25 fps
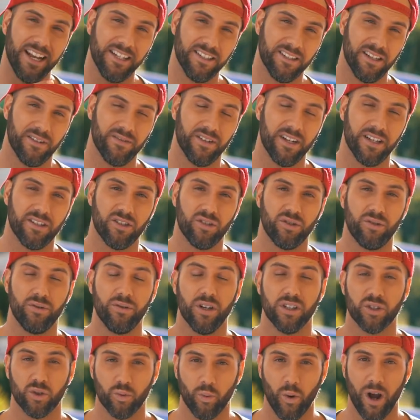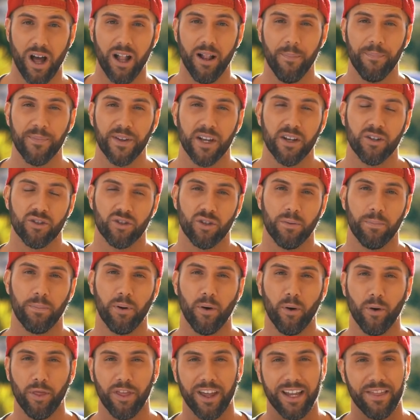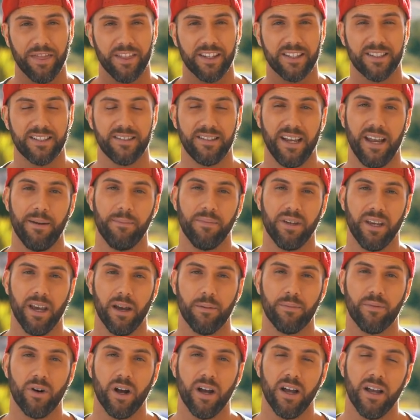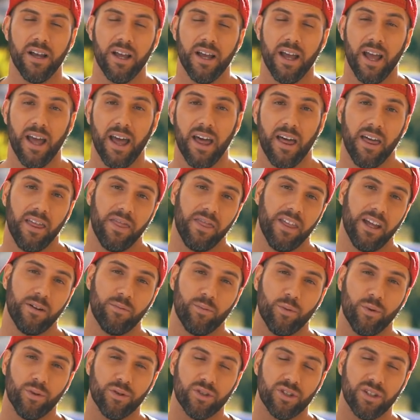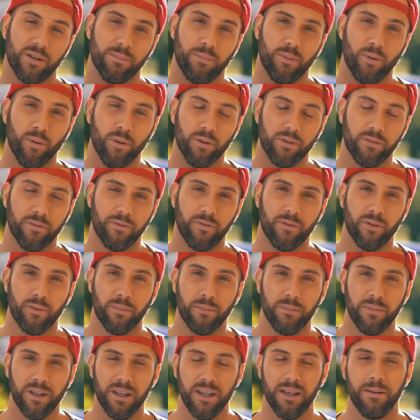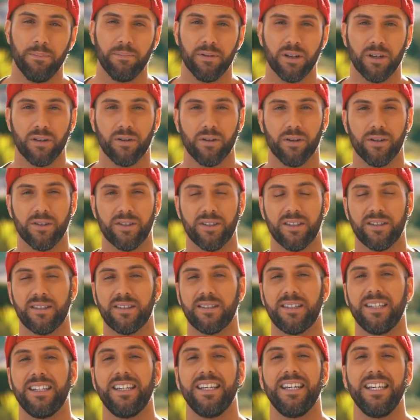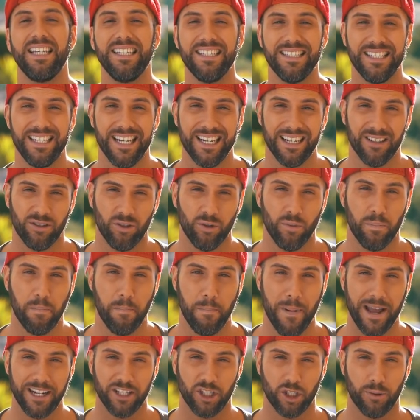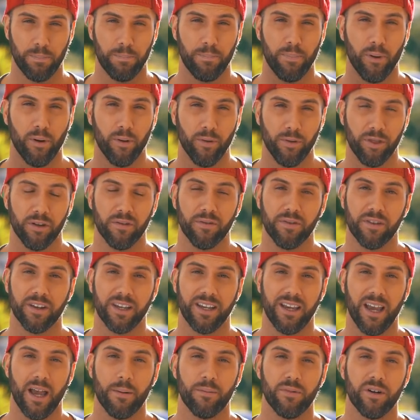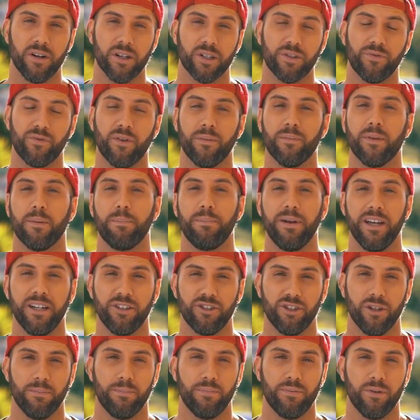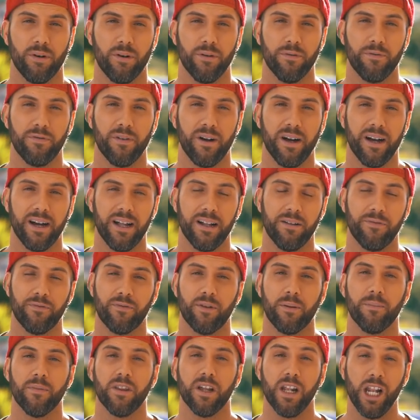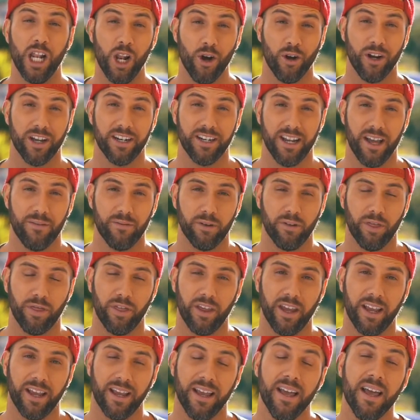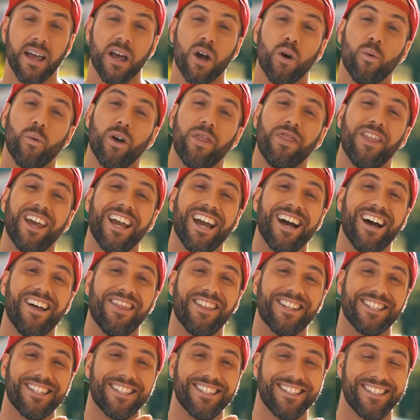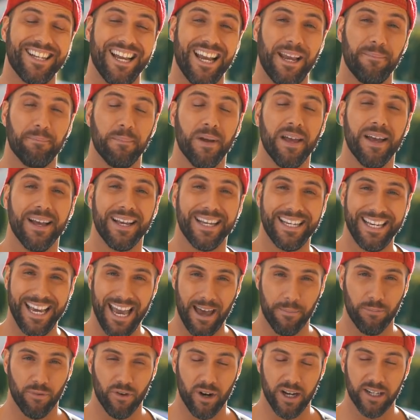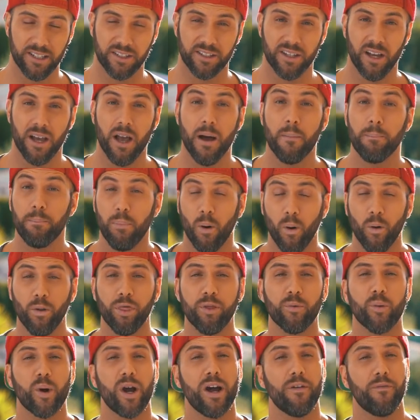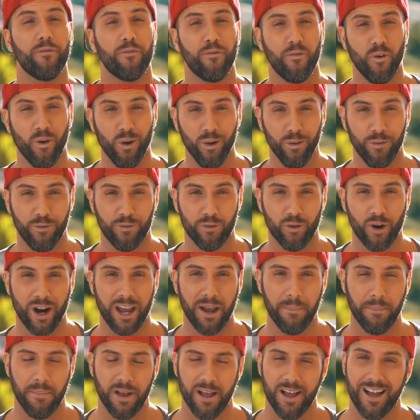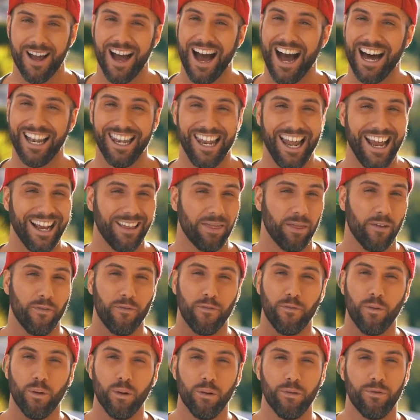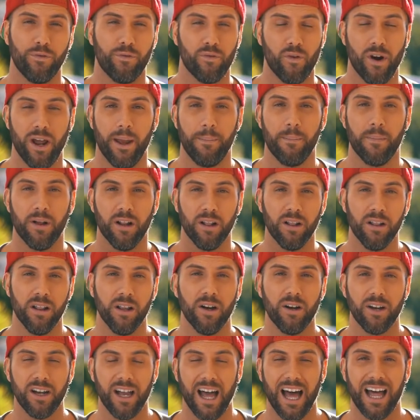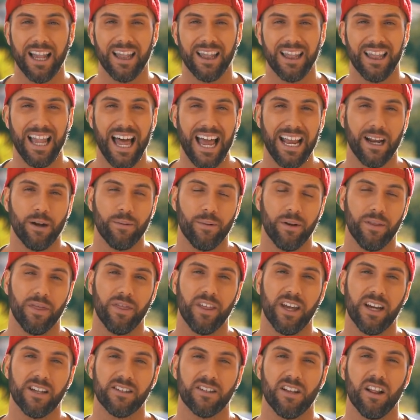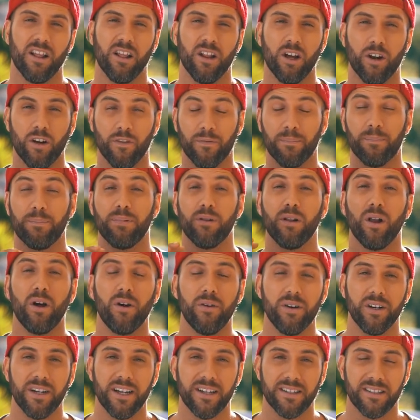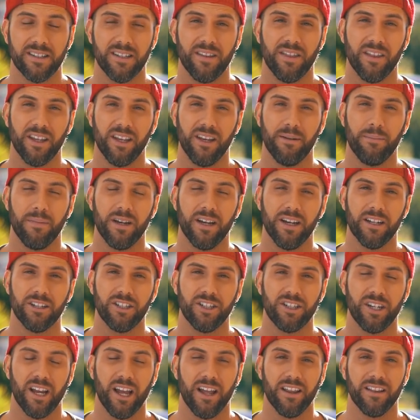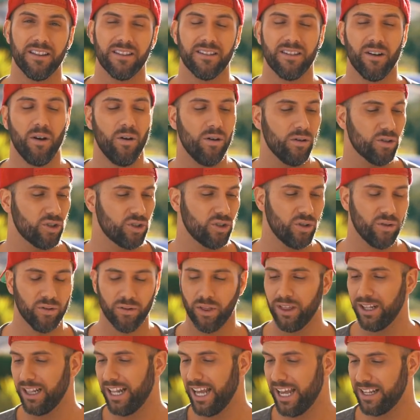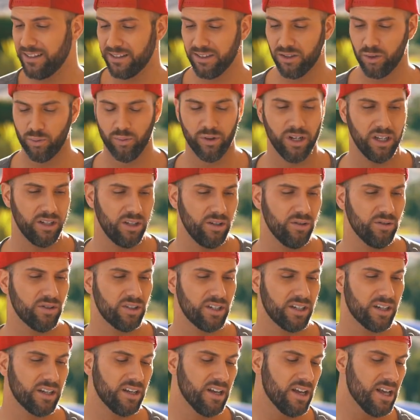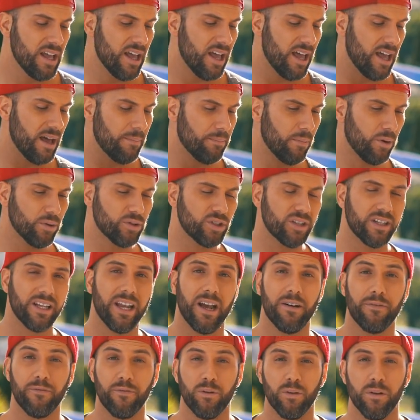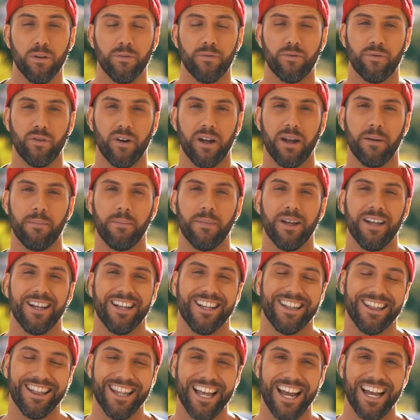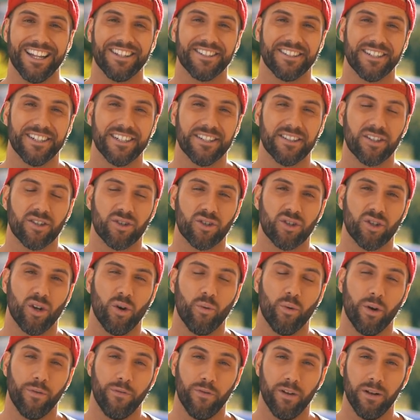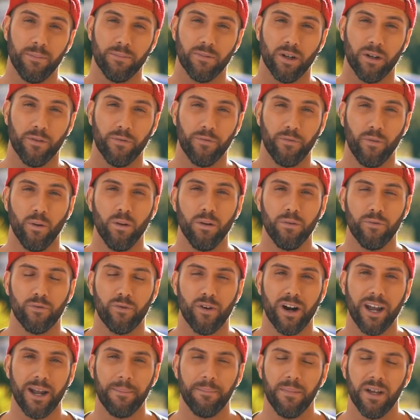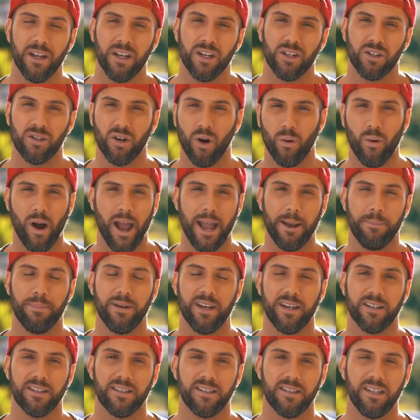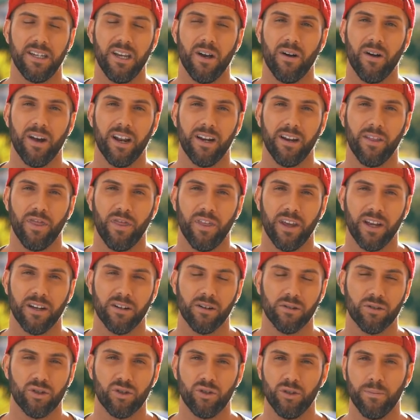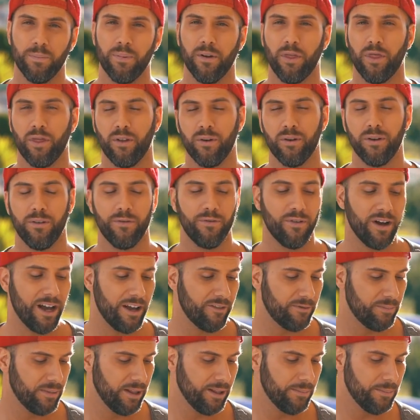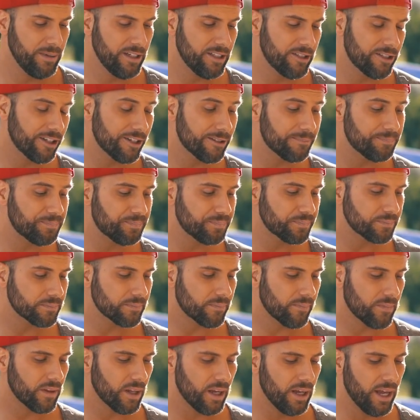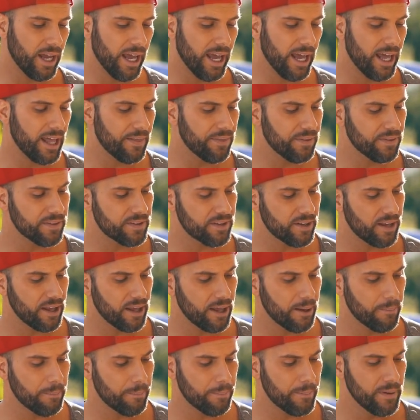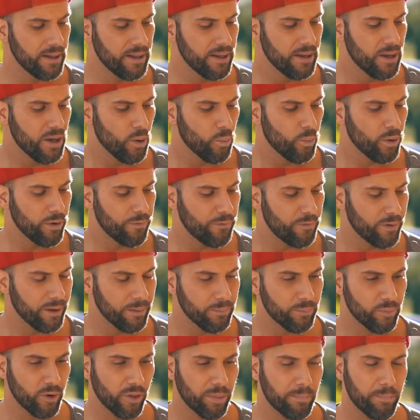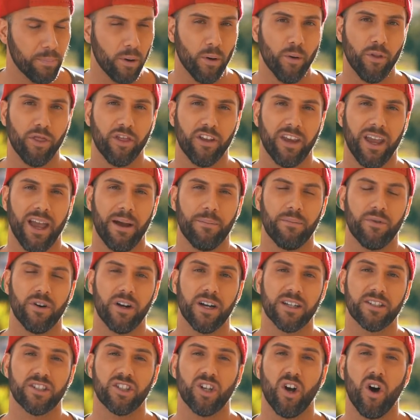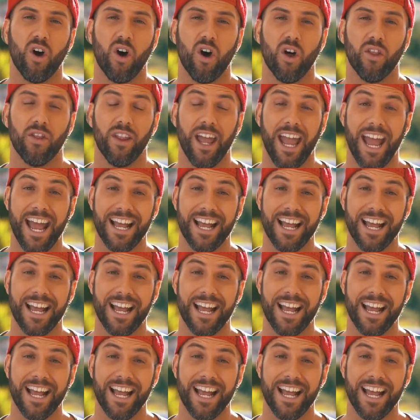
A7S II as well. So both had the same camera, and that was important for me because it's easier to match both of the cameras from the picture profile, from the look and everything when they are the same cameras. Both were full frame. I like the full frame look. I like when there's a lot of blurriness in the image, and also the lenses we are using mostly are full frame lenses. So we filmed on full frame, no APS-C or anything, no super 35mm, and we filmed with both cameras on